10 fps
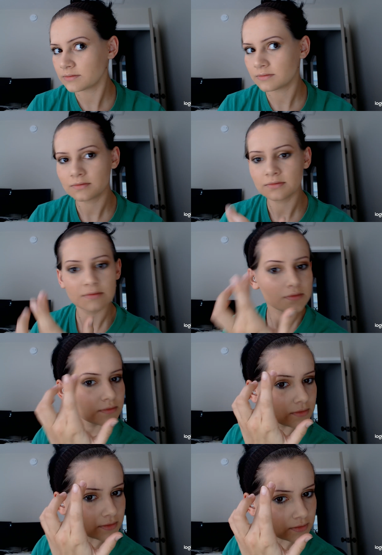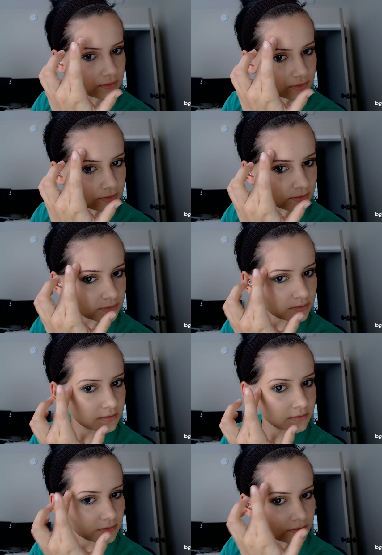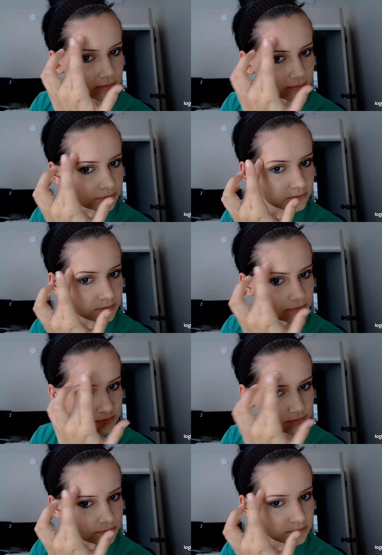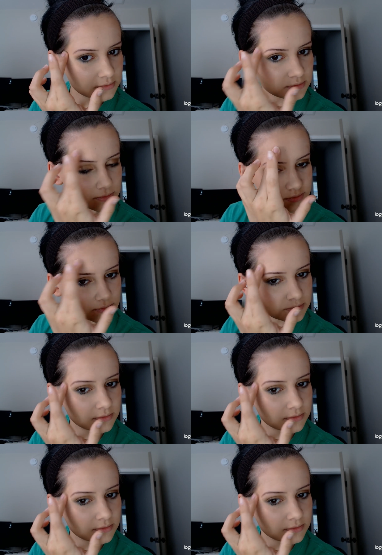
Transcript: [no speech]